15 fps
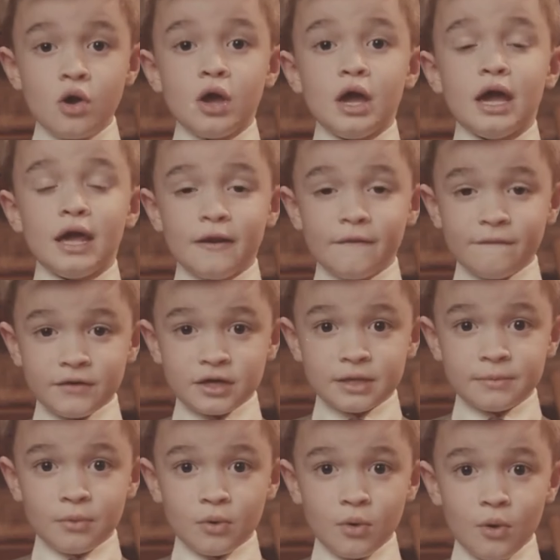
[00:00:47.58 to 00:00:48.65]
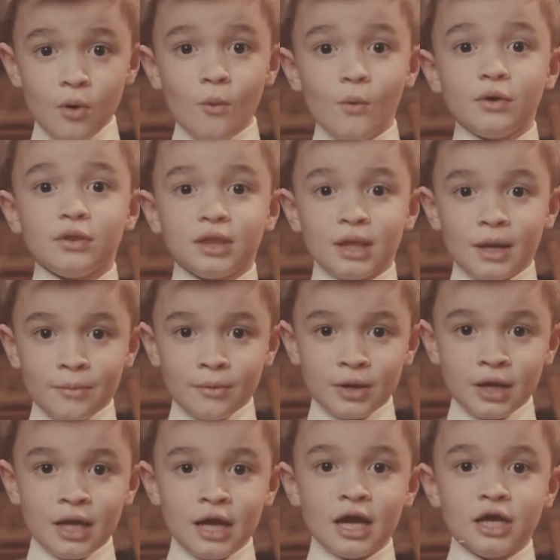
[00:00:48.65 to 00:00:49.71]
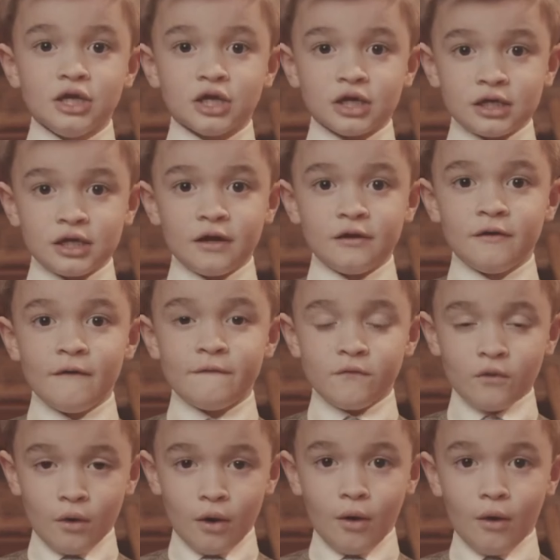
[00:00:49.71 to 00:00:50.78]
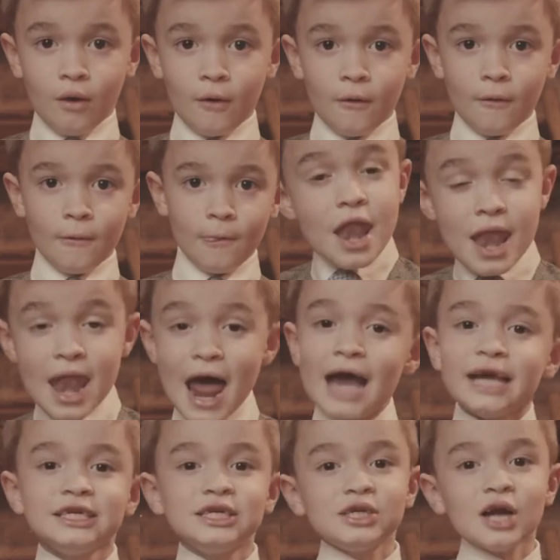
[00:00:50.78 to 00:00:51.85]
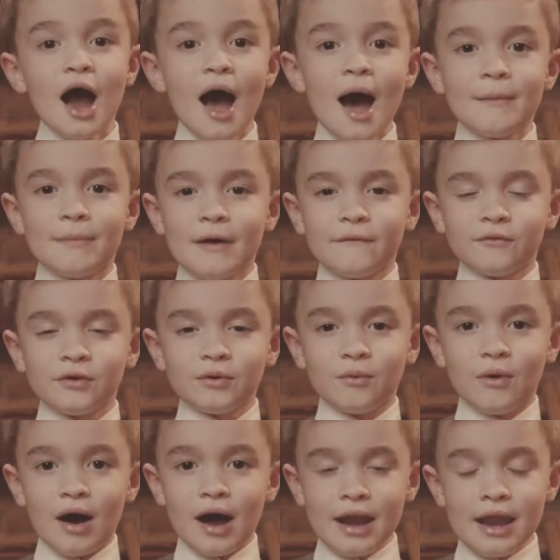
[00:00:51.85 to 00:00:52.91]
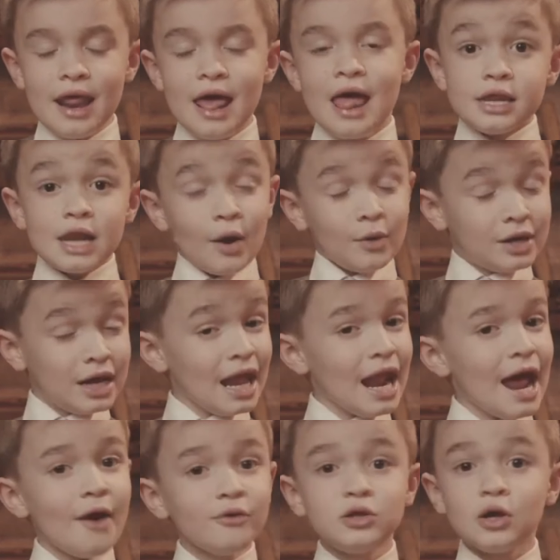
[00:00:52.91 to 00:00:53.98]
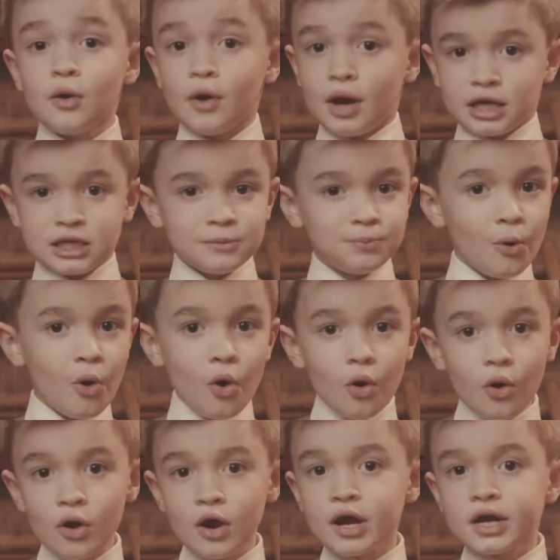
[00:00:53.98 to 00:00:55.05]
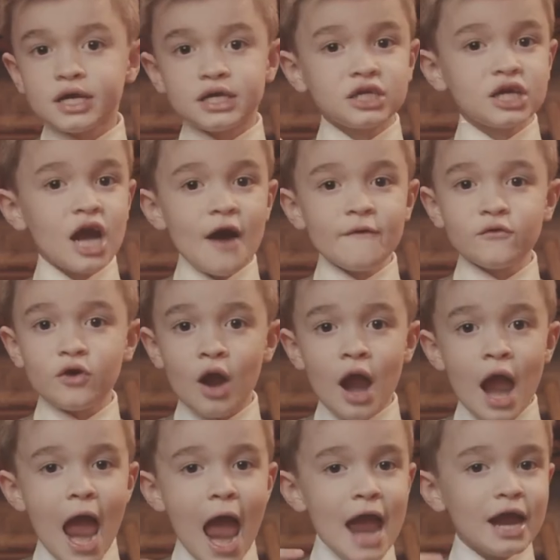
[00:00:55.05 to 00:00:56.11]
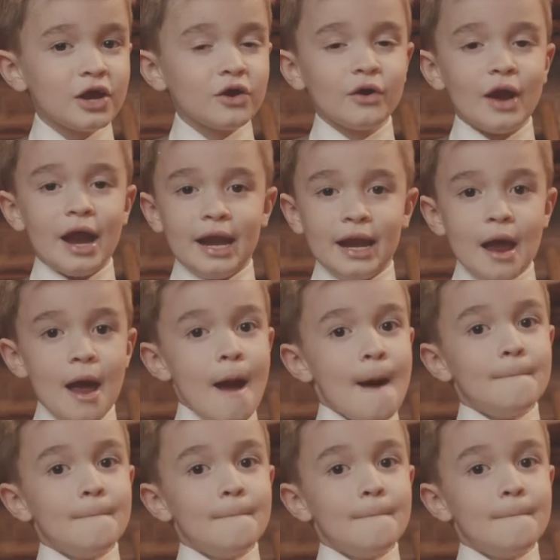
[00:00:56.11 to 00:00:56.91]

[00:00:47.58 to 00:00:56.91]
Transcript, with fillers: indivisible, with liberty and justice for all. Nice job, everyone! Now get out there and explore, discover, and create.